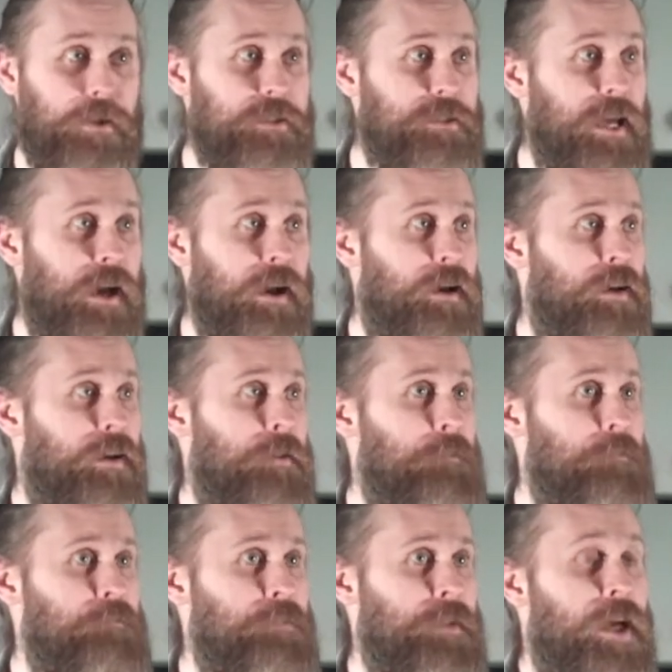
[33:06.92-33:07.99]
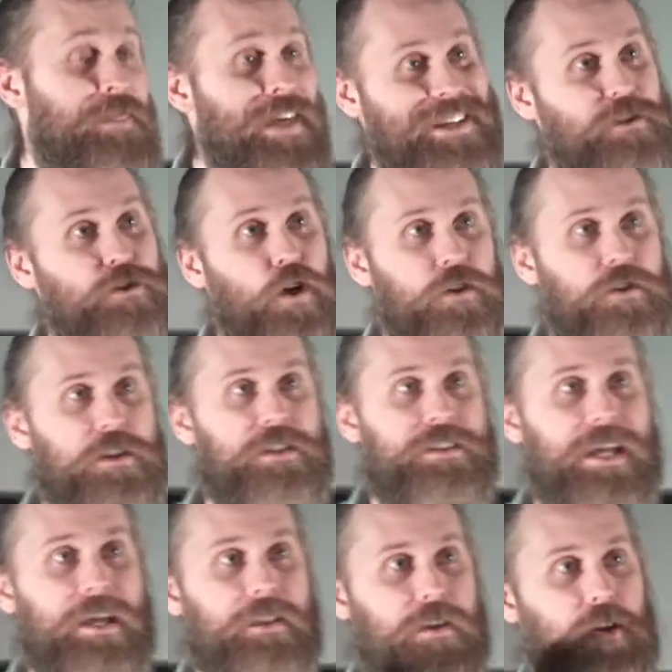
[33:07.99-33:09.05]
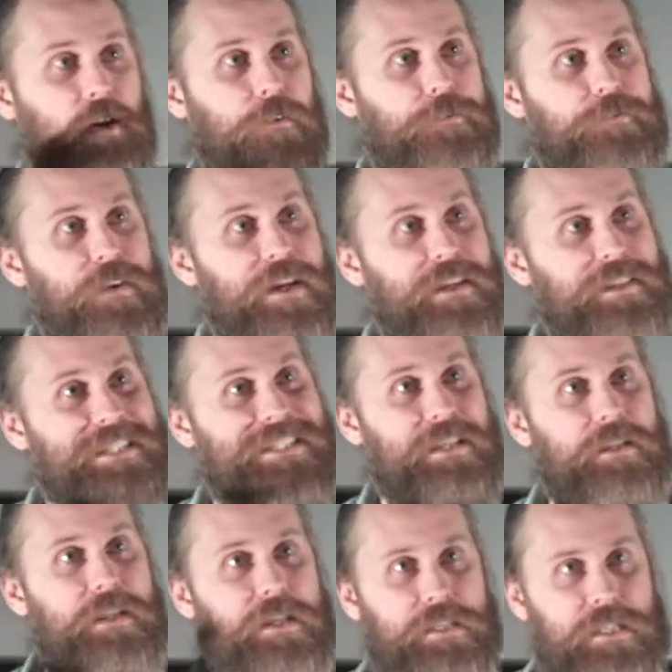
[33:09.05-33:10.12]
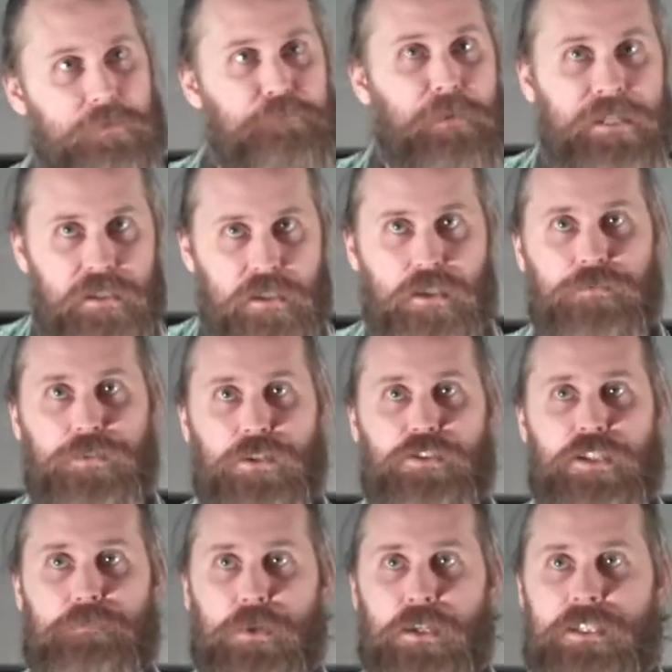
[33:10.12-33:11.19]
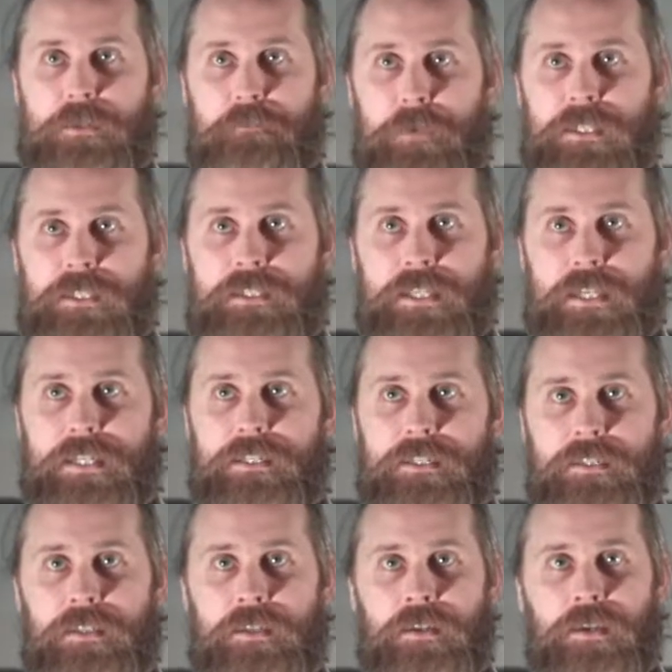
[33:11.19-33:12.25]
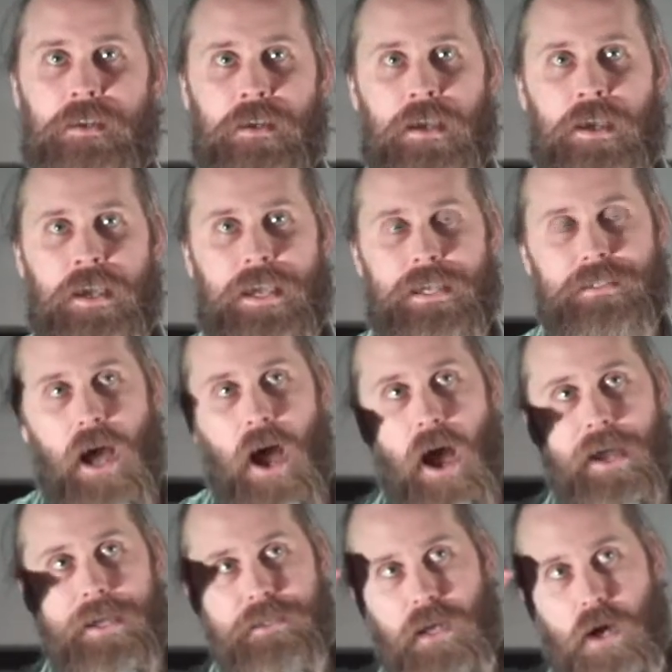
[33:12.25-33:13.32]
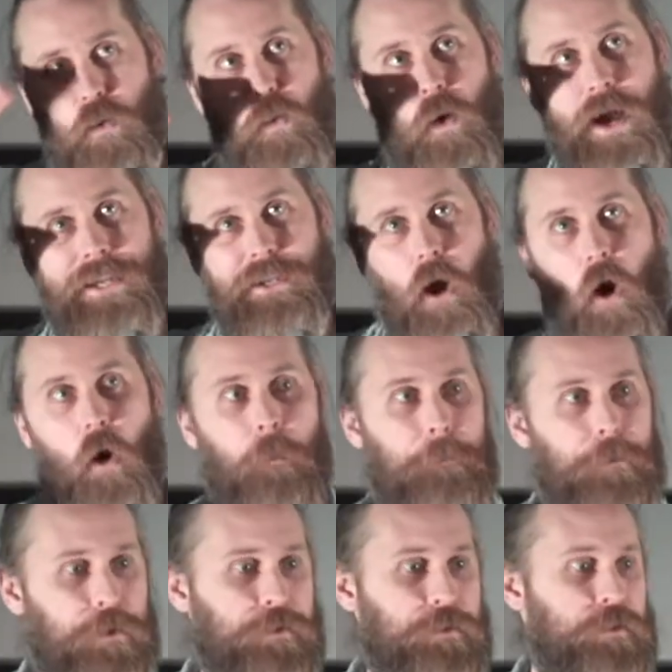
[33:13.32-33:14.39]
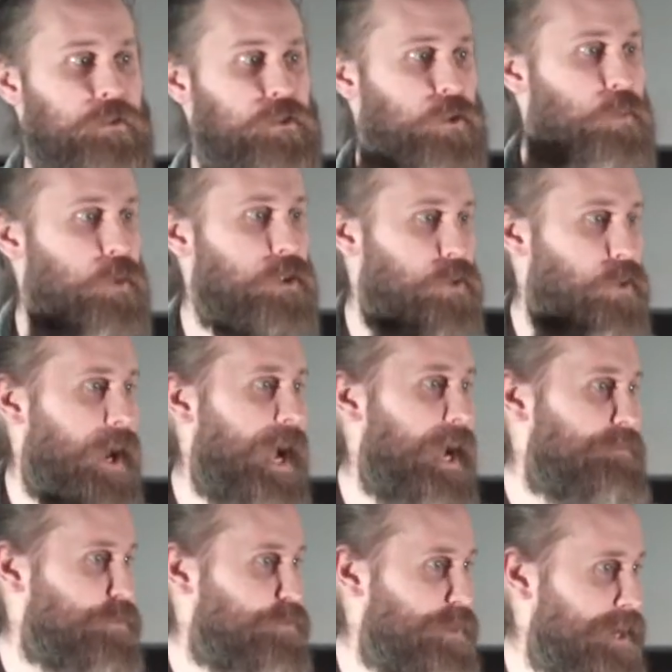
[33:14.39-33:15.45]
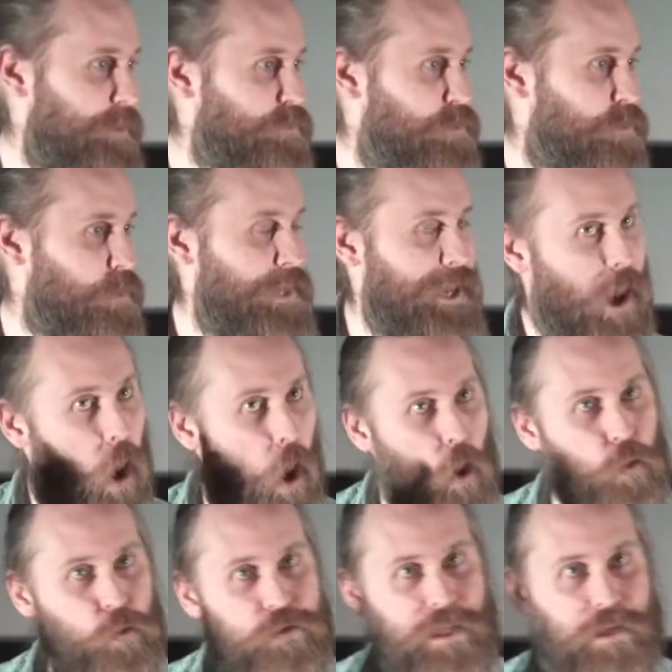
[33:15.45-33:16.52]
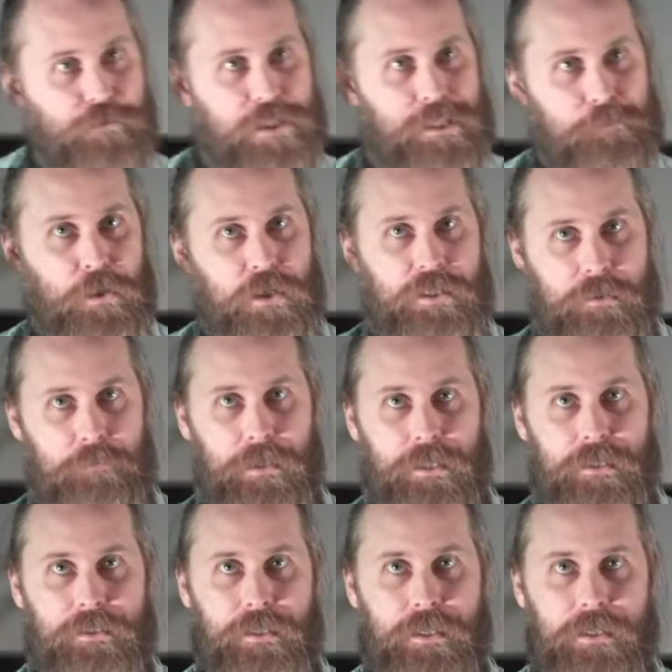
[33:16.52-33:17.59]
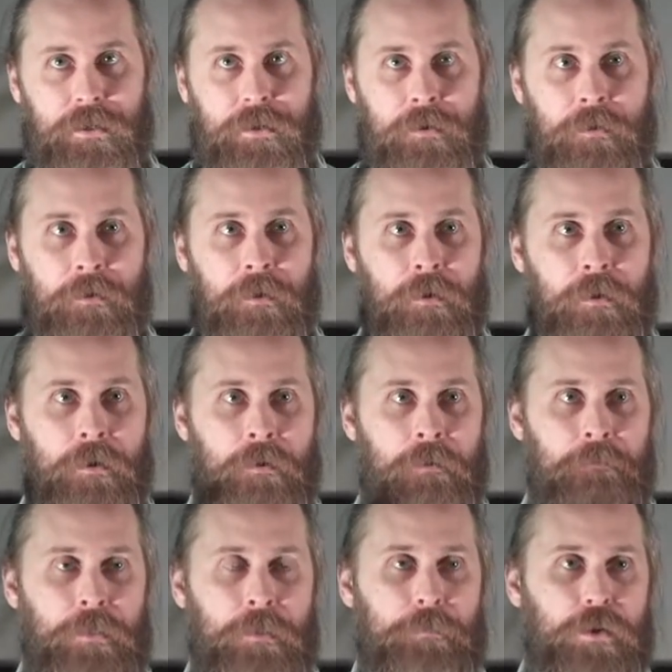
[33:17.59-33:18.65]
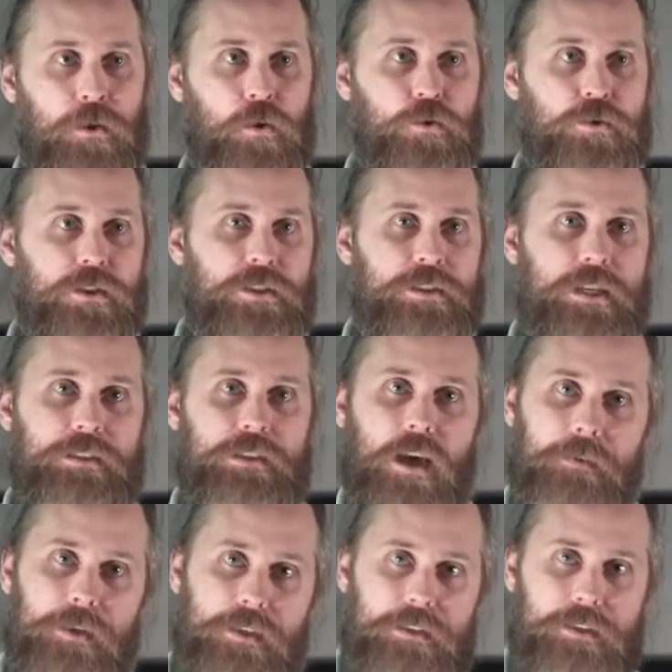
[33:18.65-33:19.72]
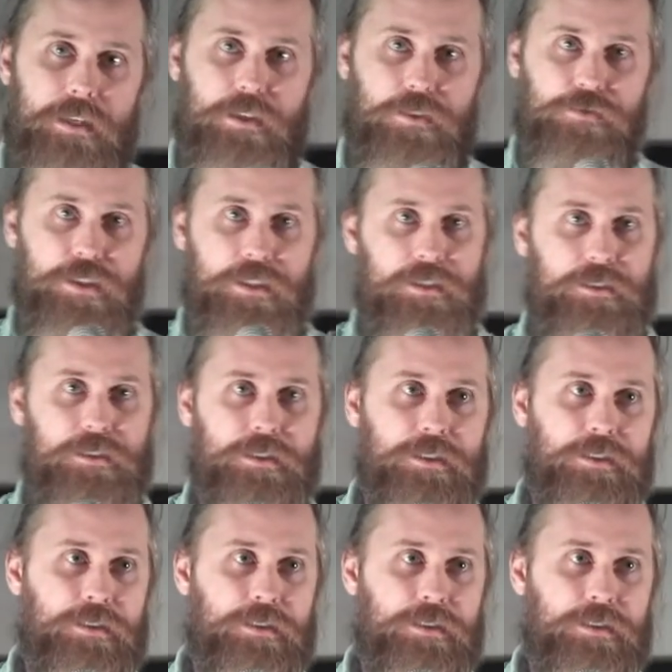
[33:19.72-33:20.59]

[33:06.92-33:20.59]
as that. That's not to say that your faith is at the expense of your responsibilities. Its eyes are wide open to what you have around you. It holds that responsibility. But it also says, I'm going to take a risk.